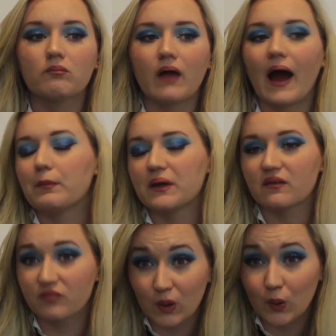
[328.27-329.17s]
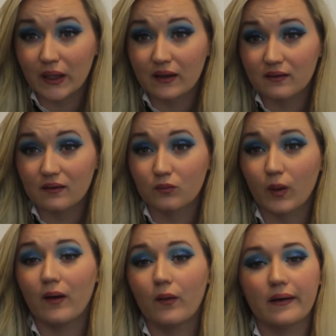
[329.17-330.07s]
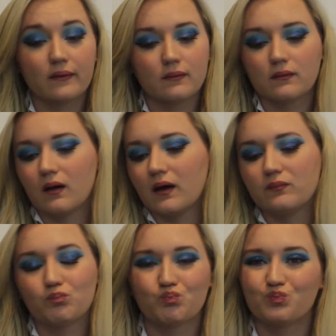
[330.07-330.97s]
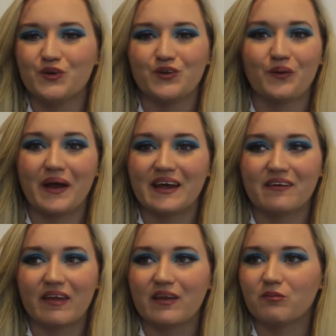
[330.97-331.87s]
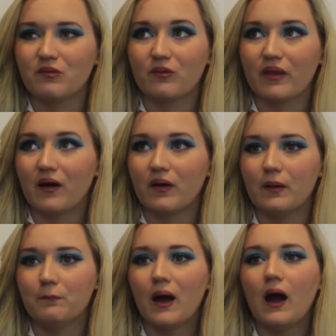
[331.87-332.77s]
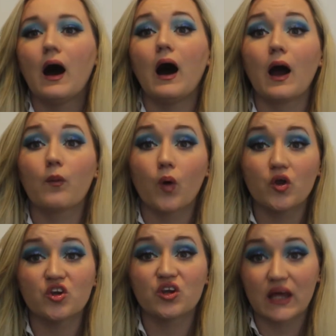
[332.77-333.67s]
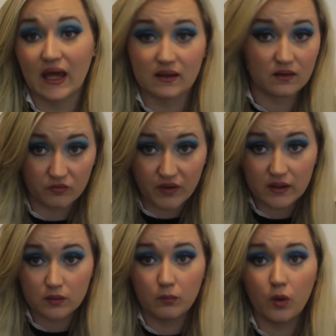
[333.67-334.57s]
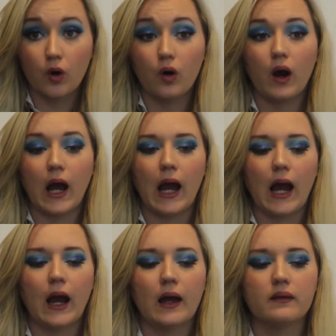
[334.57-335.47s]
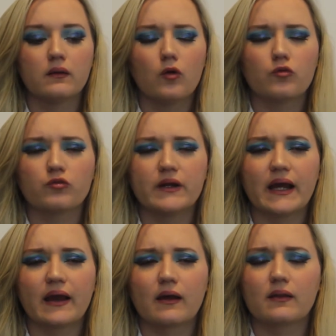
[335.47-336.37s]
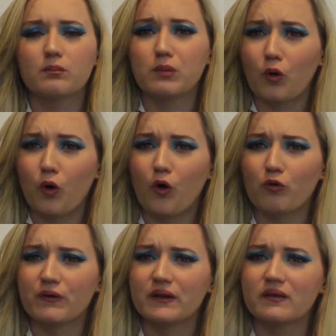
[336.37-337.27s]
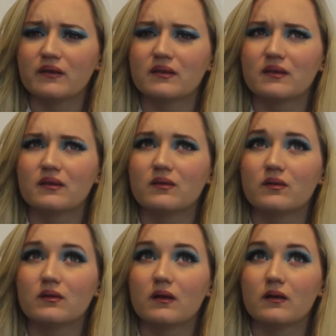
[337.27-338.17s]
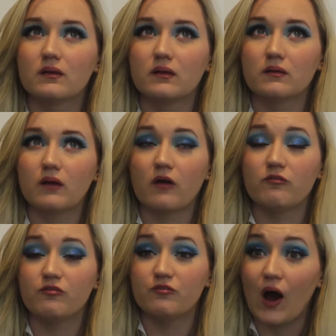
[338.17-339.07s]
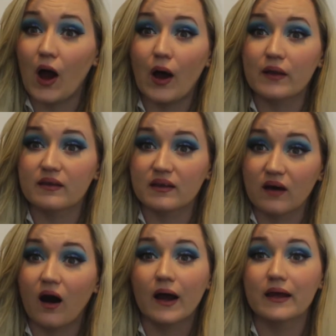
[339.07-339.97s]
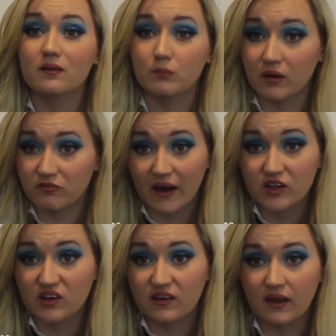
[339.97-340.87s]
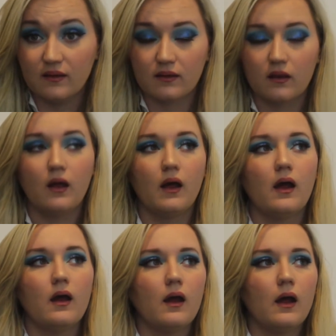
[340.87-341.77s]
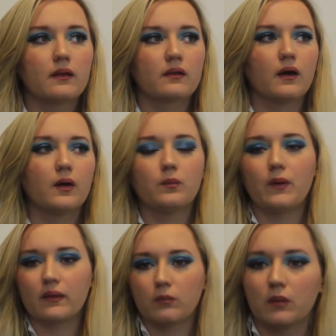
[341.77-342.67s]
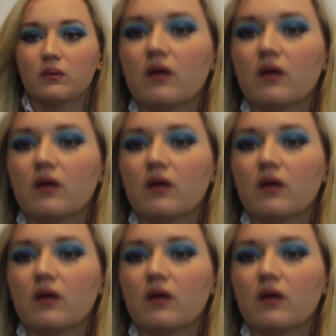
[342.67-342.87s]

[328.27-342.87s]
happiest for longest as well, and I wouldn't do any of this without him. I want to get into fashion more and really explore and diversitize my fashion sense. So at the moment